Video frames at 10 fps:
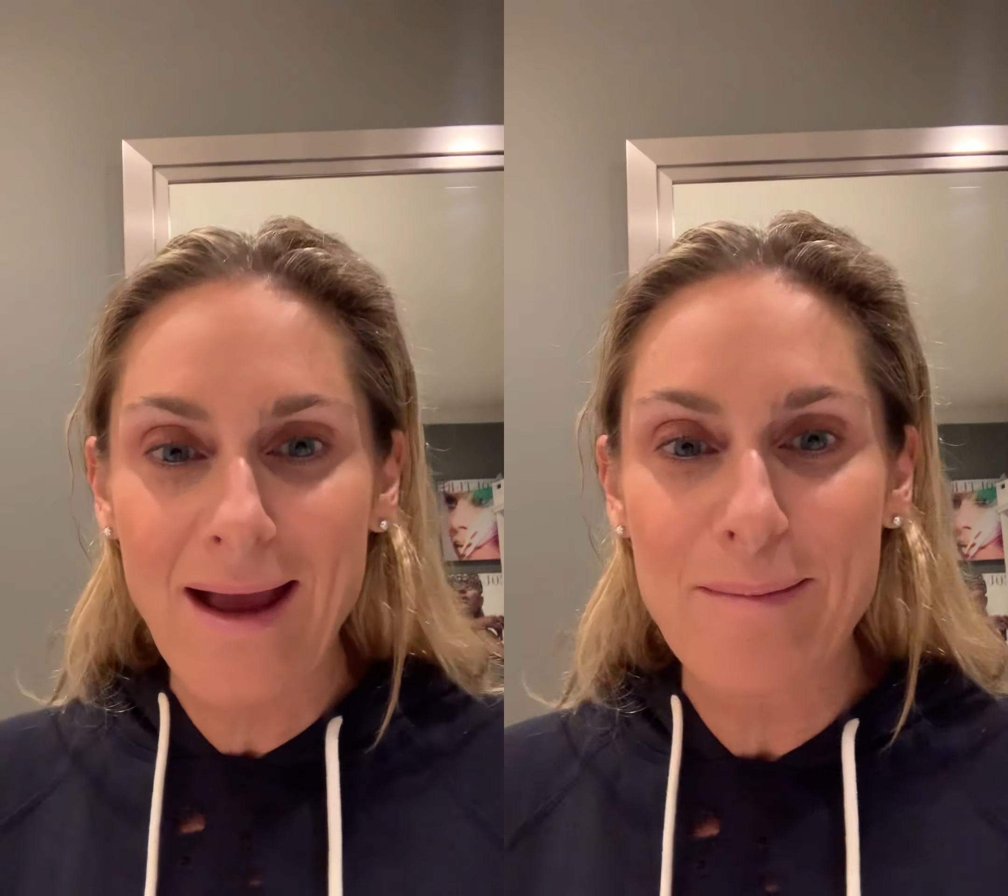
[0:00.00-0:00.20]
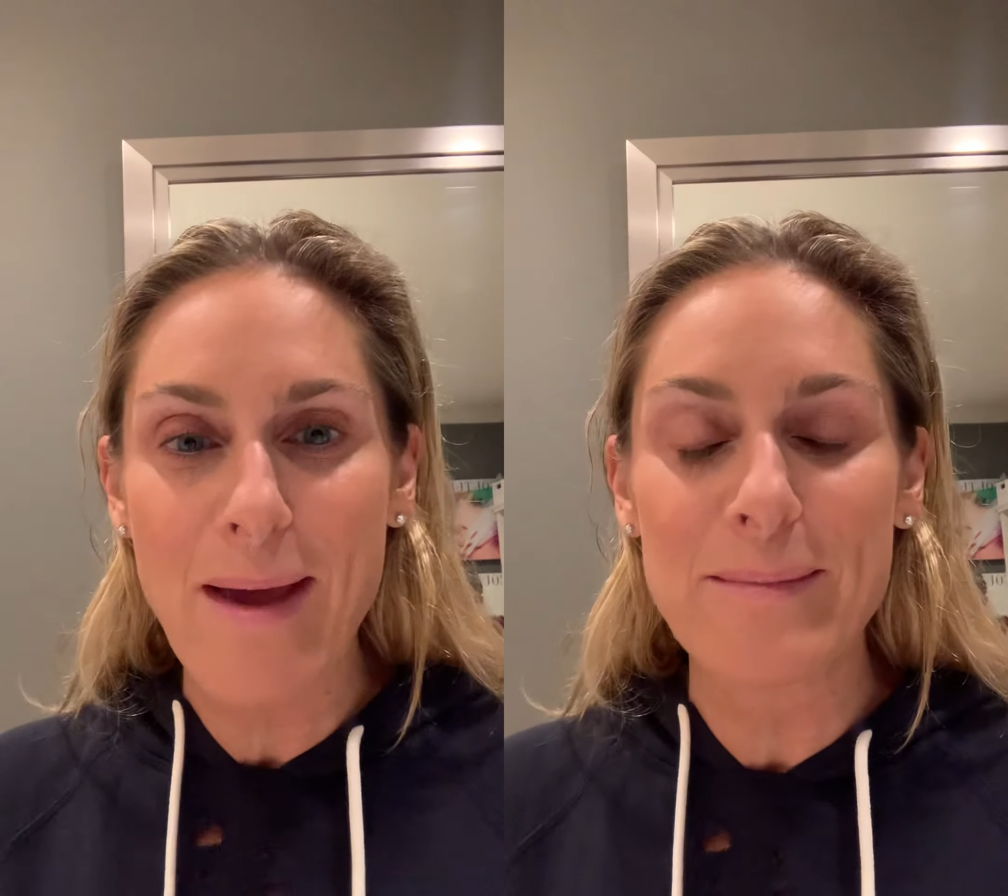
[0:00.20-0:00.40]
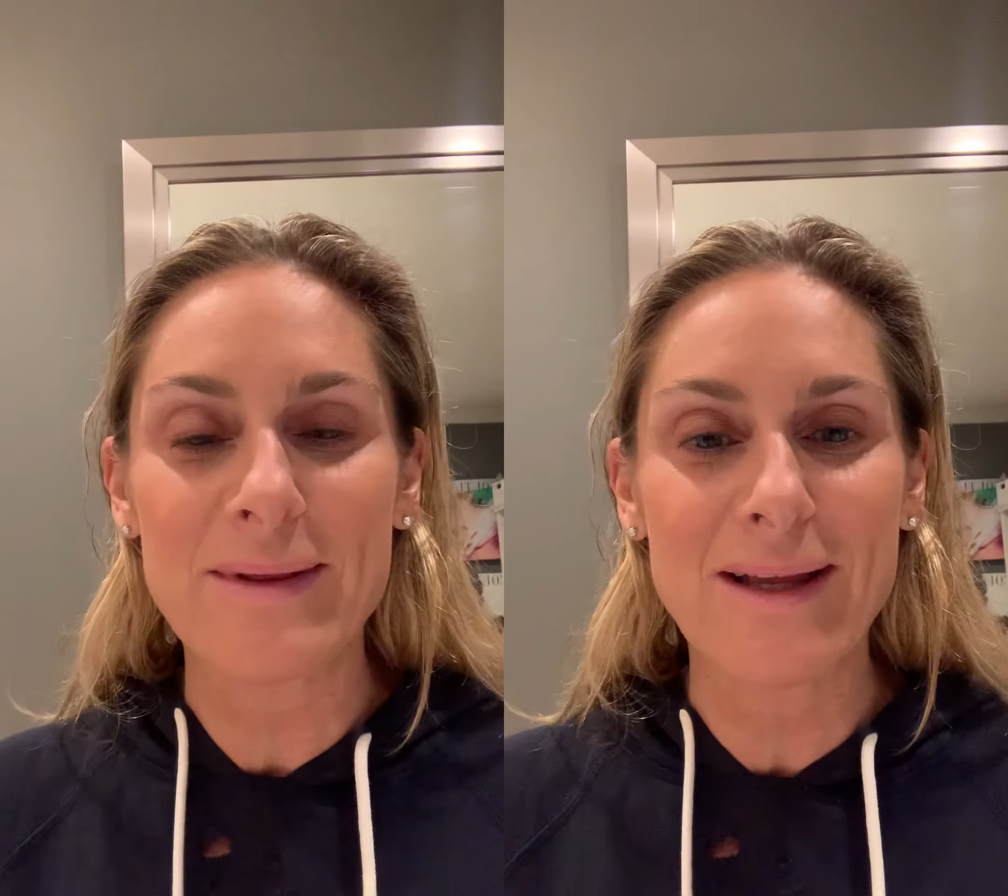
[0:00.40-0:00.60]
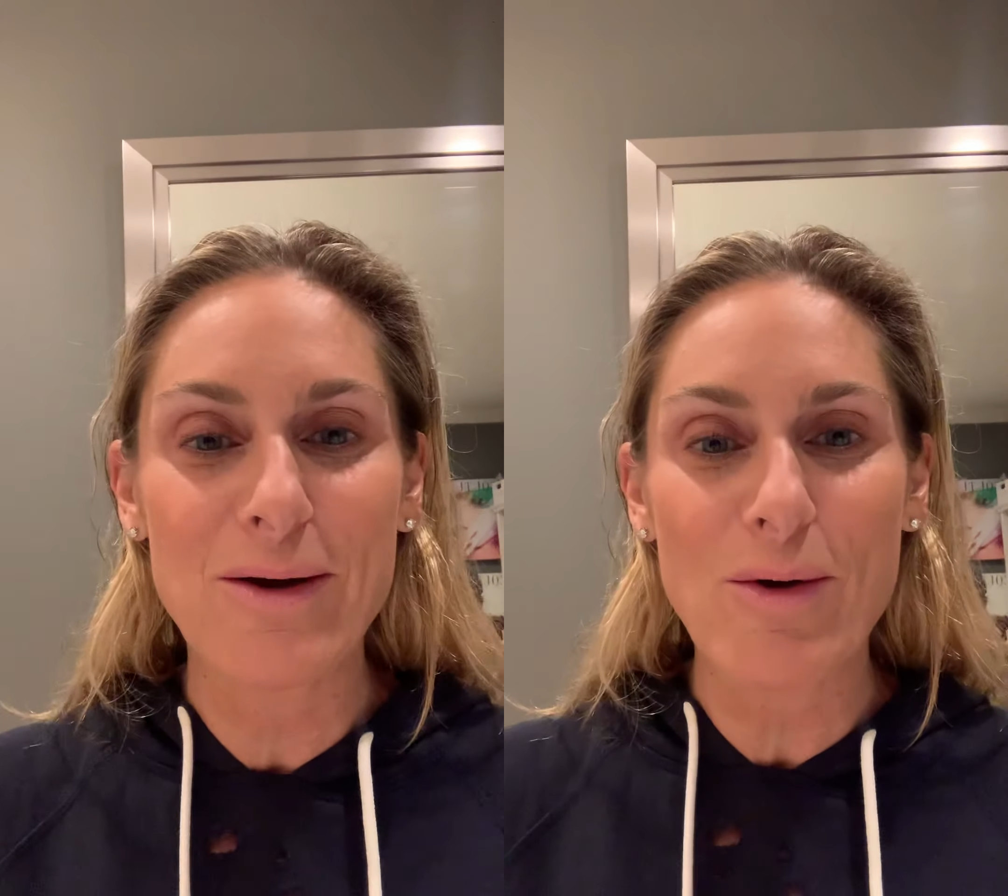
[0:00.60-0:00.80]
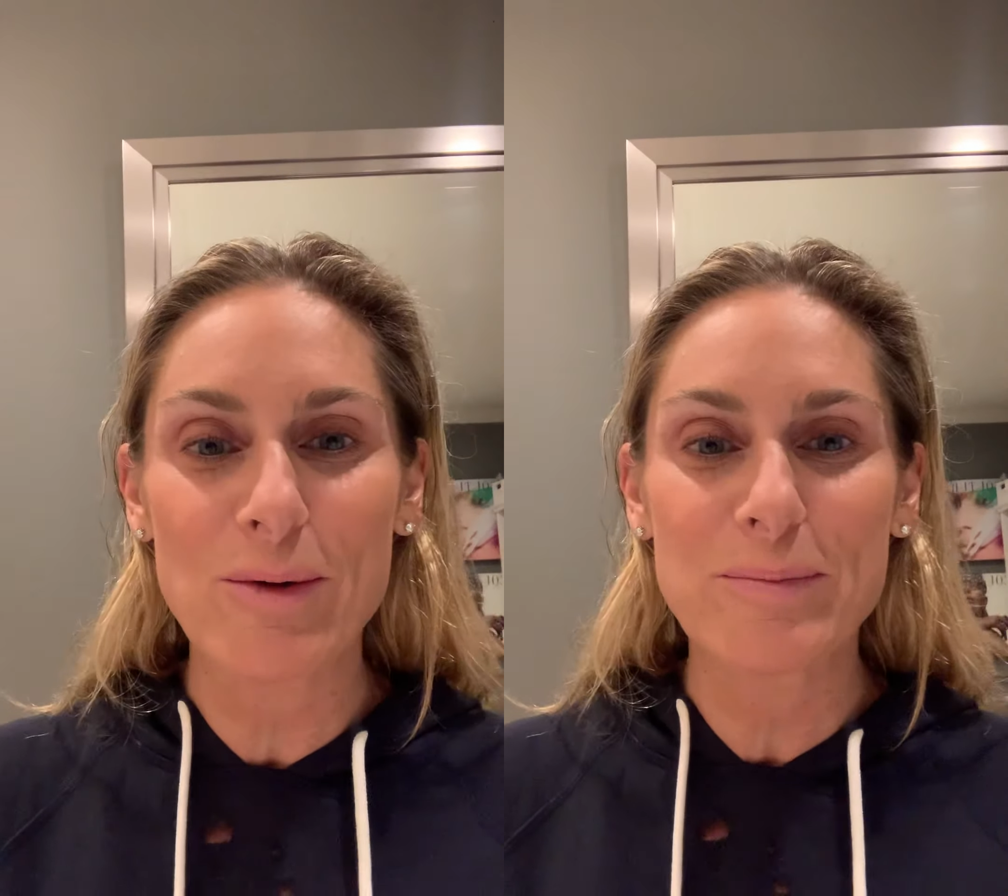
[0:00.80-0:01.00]
I'm Emily
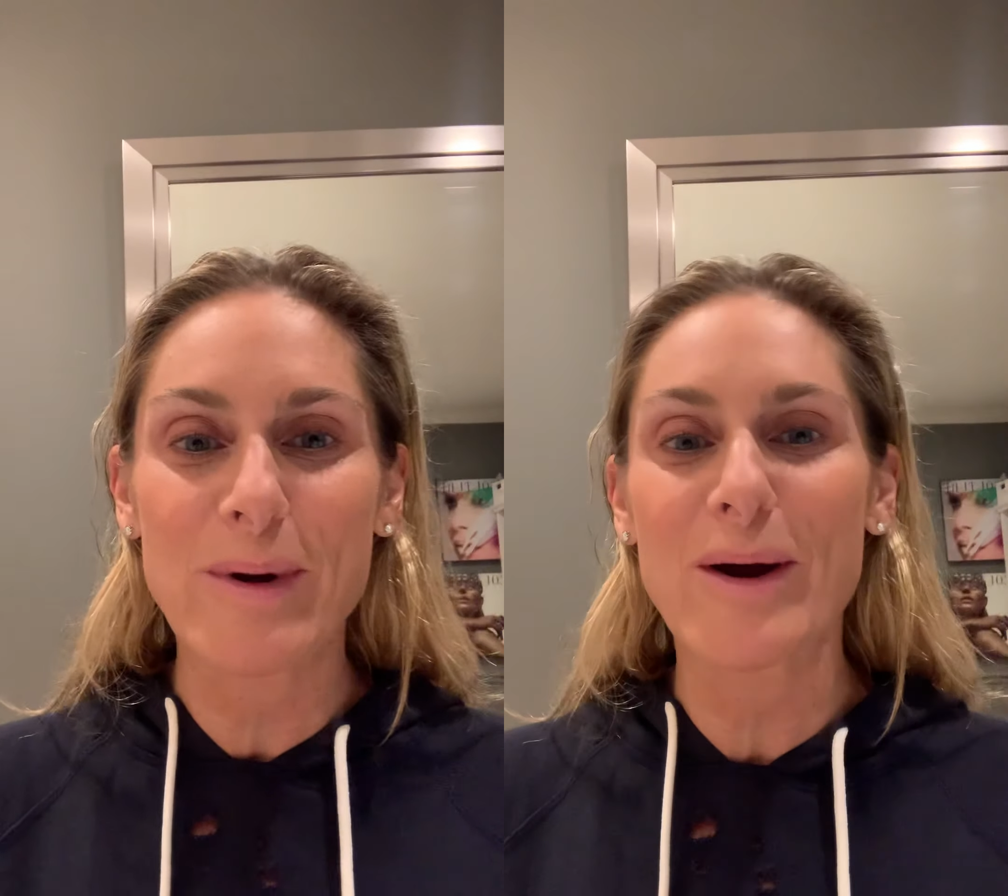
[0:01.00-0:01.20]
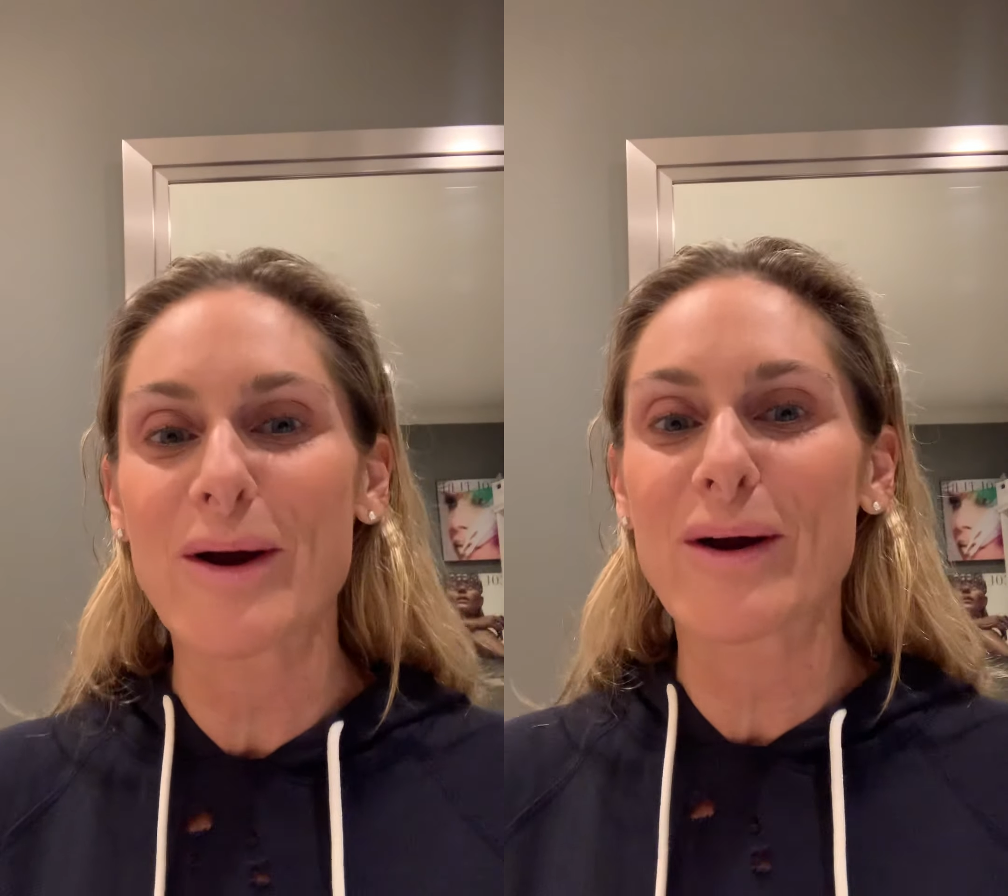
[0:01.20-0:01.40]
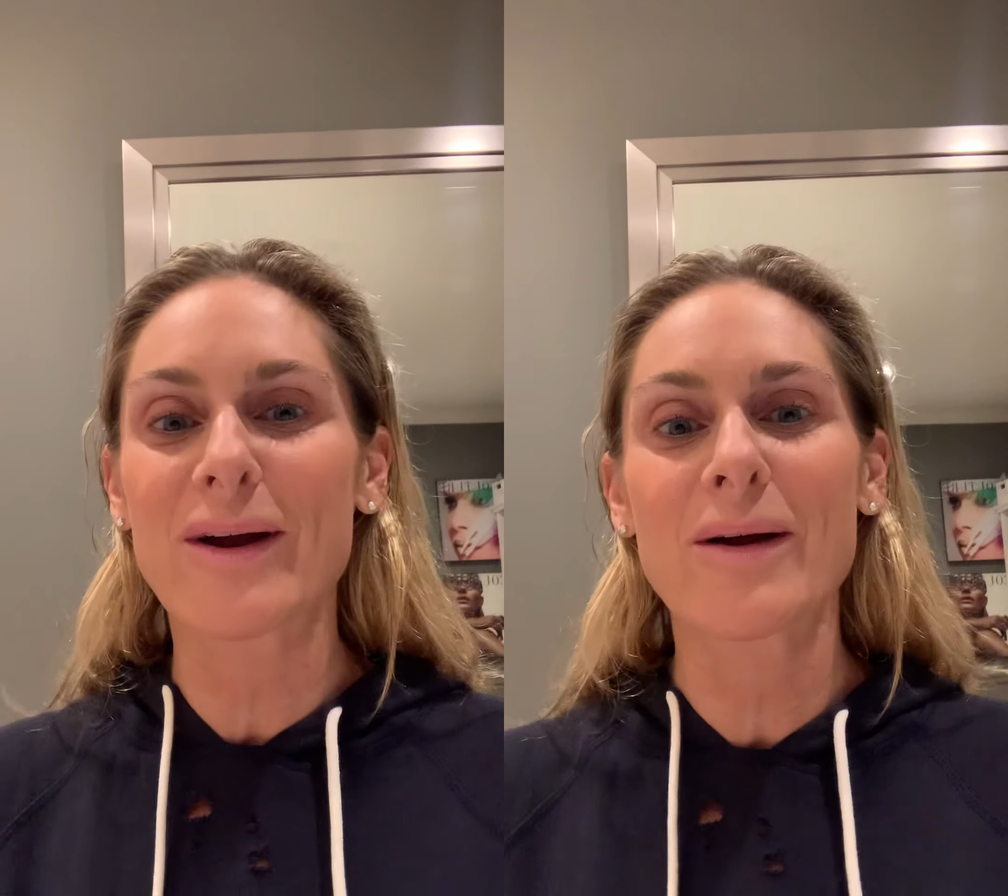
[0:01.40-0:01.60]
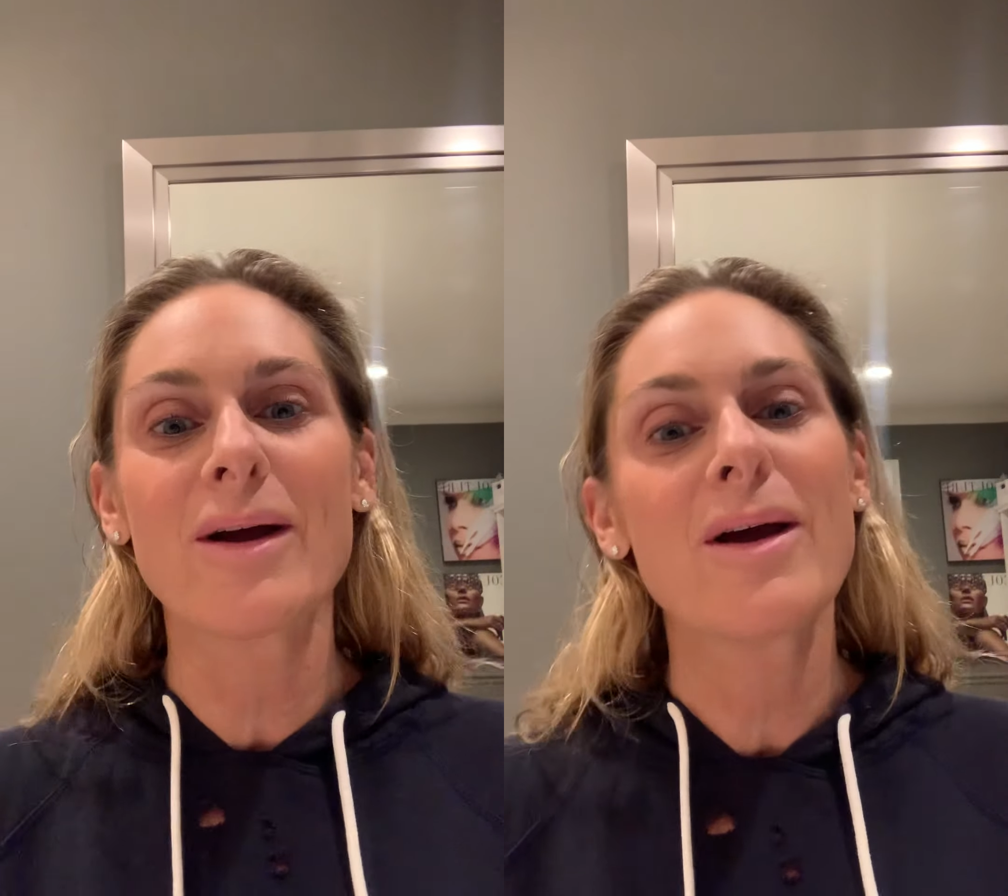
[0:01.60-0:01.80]
Goldberg